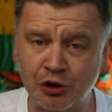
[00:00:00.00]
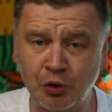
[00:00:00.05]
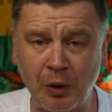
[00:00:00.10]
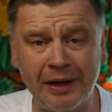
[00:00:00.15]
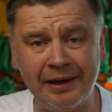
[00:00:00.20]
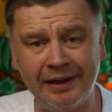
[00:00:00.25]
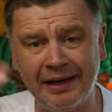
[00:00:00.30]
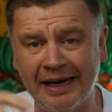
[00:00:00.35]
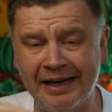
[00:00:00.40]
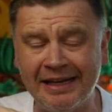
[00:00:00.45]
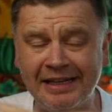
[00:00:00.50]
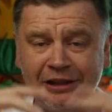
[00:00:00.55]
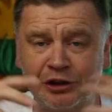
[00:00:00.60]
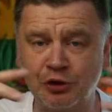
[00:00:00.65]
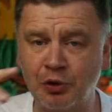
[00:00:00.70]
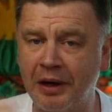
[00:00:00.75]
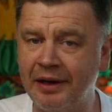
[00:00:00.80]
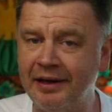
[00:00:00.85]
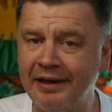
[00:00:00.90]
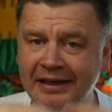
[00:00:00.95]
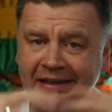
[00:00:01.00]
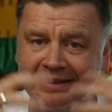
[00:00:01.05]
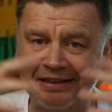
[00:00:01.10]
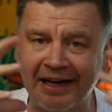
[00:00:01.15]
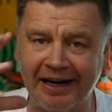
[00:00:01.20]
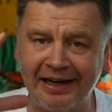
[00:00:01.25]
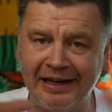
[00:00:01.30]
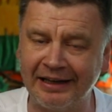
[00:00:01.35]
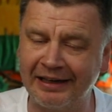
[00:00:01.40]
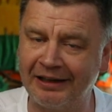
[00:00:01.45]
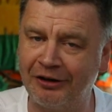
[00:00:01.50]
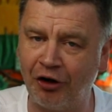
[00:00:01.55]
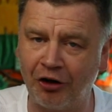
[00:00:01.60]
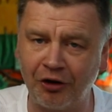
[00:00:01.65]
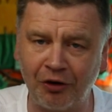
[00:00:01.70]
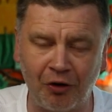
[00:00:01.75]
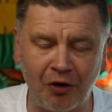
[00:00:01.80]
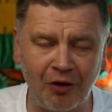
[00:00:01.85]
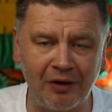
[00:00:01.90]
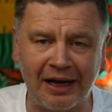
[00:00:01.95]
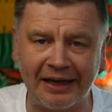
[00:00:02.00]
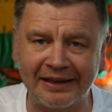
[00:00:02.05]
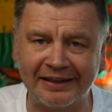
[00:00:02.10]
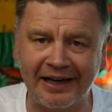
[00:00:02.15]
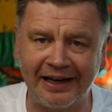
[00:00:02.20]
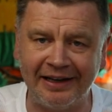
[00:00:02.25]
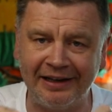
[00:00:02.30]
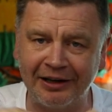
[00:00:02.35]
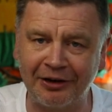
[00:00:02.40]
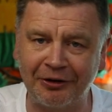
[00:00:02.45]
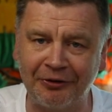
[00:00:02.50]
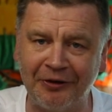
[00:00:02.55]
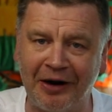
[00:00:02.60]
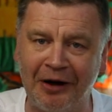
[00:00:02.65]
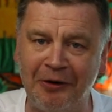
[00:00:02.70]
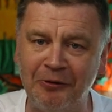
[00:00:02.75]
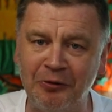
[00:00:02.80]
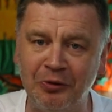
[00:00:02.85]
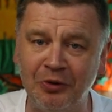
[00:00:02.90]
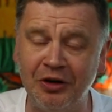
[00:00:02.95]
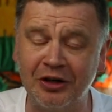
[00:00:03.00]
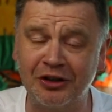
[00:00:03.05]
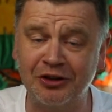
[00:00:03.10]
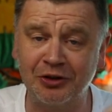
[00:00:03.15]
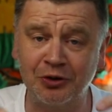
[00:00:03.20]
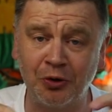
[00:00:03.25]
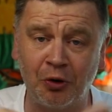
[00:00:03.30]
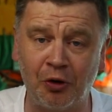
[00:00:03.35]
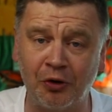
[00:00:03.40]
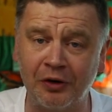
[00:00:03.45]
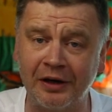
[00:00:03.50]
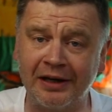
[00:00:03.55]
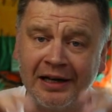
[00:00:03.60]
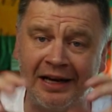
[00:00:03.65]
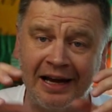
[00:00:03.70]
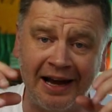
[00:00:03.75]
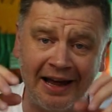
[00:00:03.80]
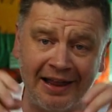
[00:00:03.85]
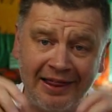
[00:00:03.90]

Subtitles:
in his 20s, kind of got all that kind of groundwork sorted,